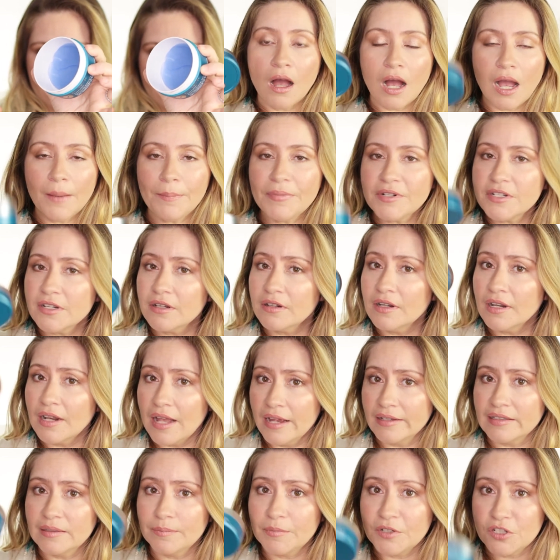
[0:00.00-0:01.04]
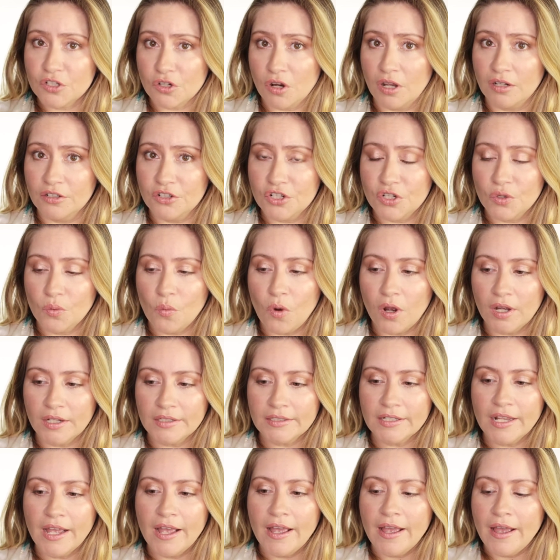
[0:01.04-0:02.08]
I particularly like the Patchouli
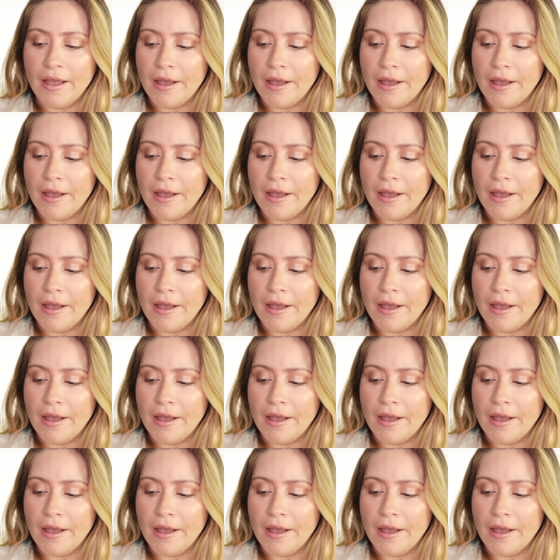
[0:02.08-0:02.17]
one,